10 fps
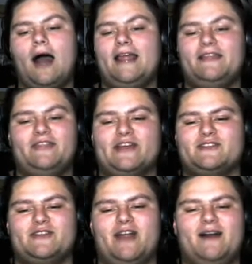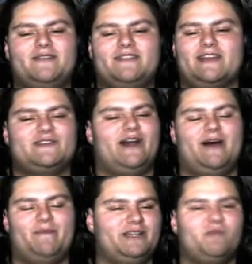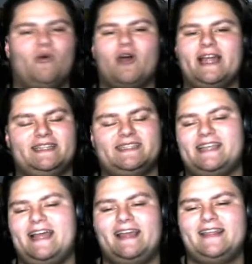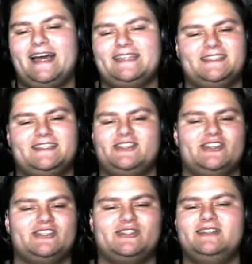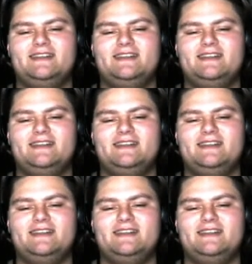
There's not much more I can say. That's just